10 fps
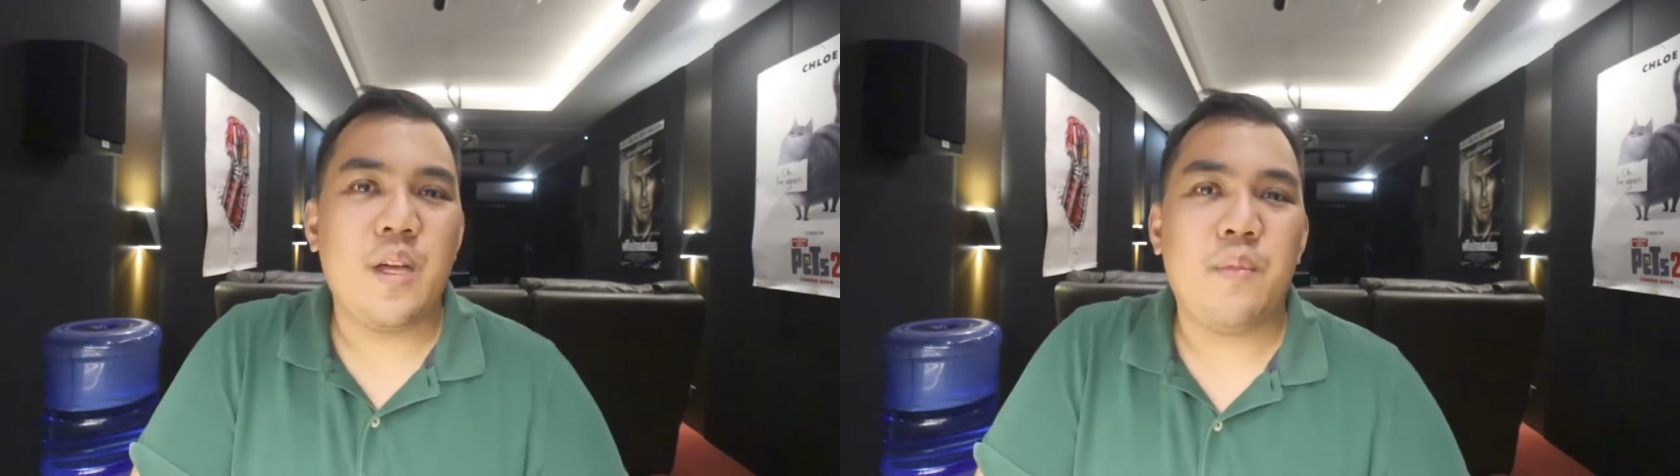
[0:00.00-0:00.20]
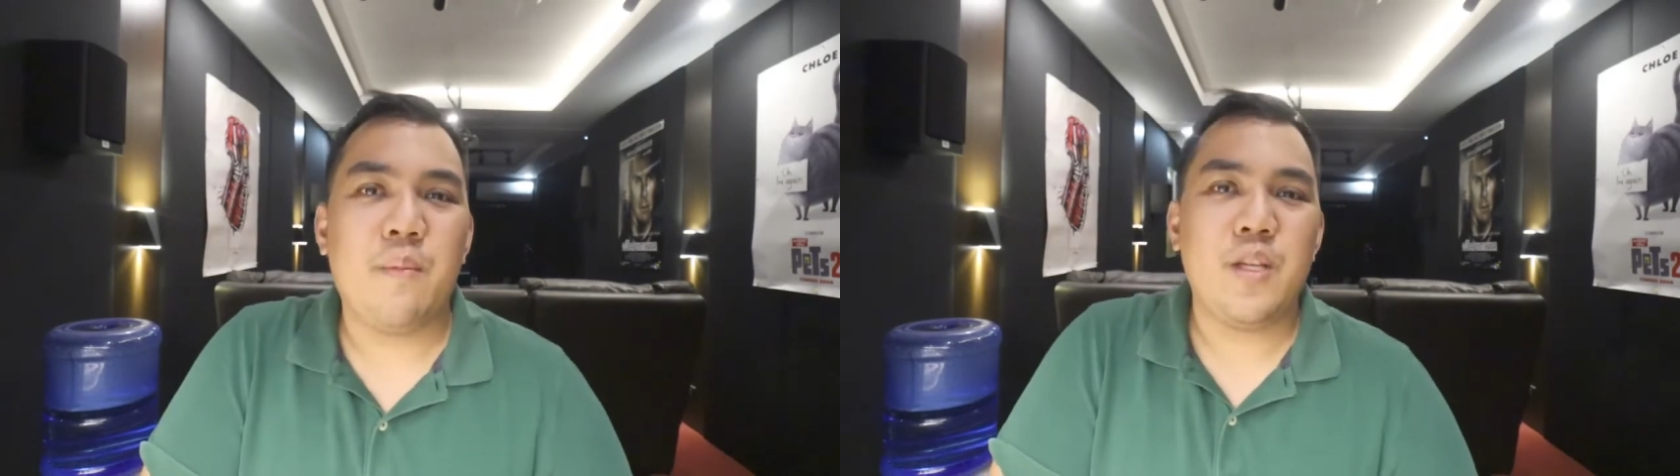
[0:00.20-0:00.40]

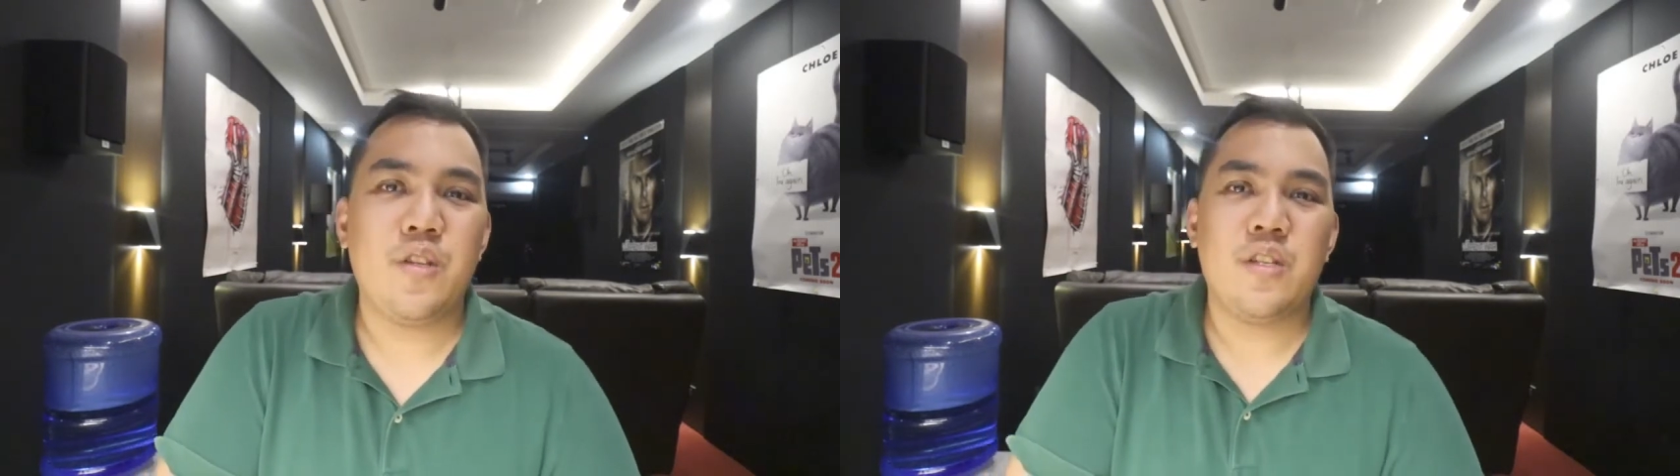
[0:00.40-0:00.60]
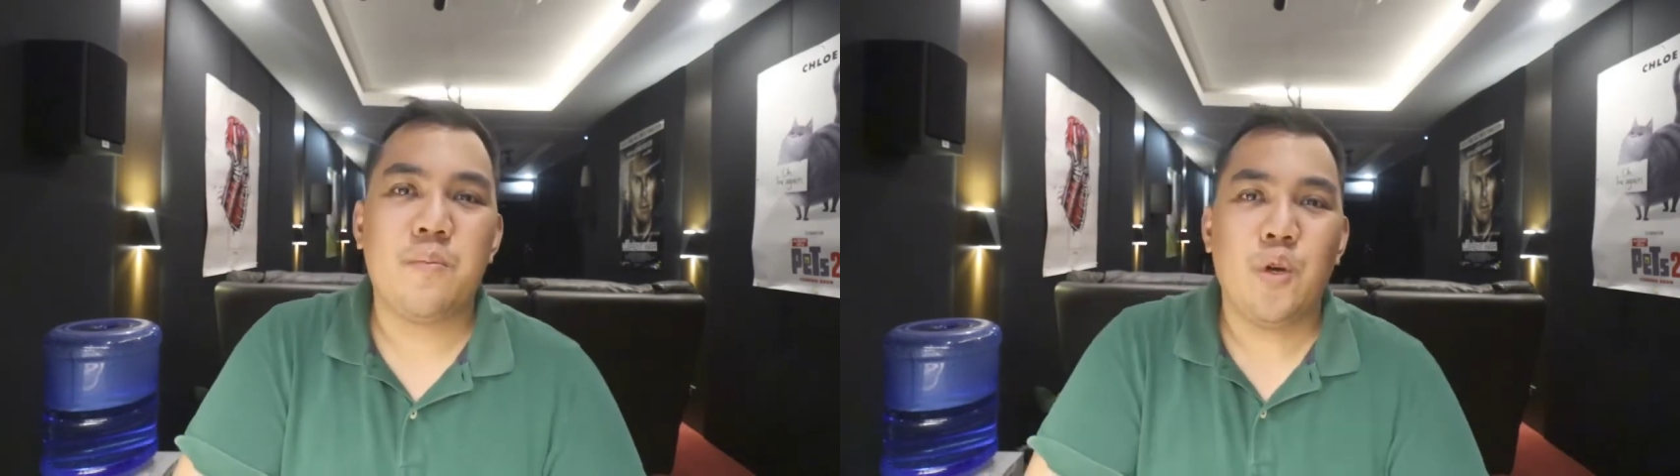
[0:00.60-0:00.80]
syempre
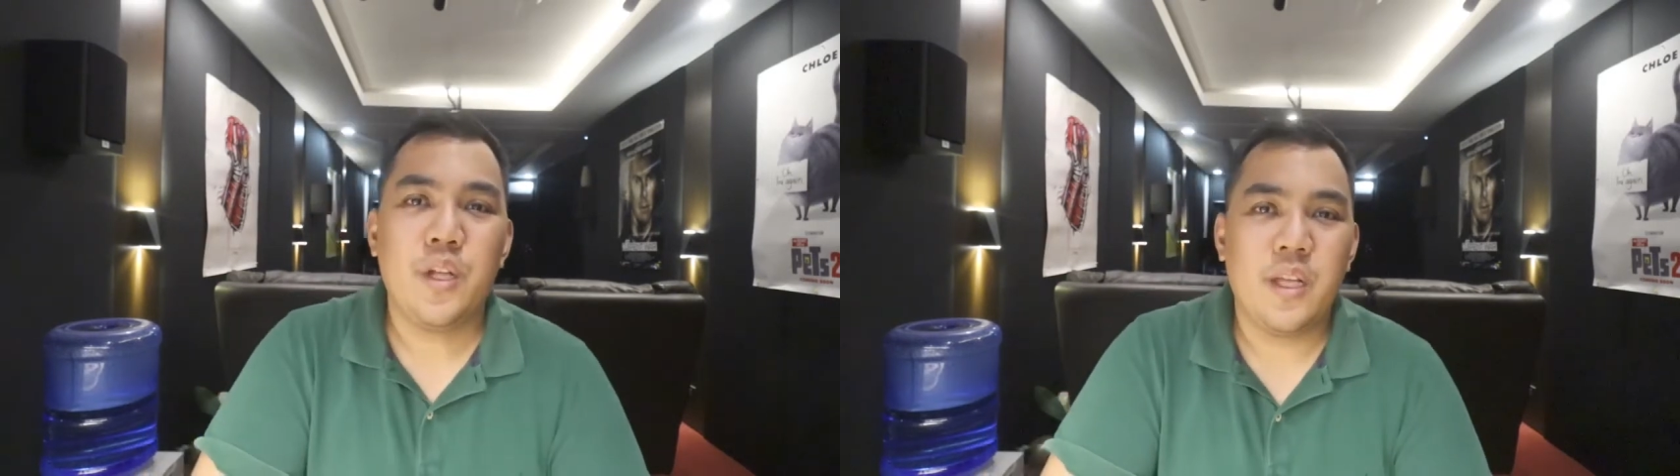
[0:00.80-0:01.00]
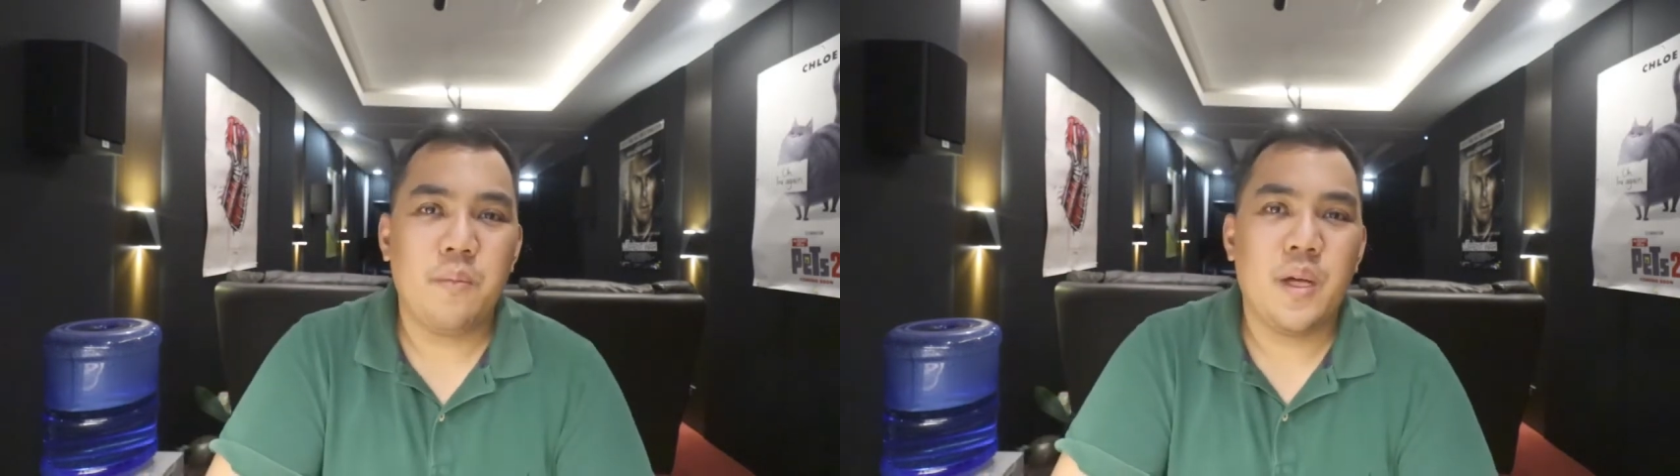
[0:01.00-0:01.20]
medyo disappointing.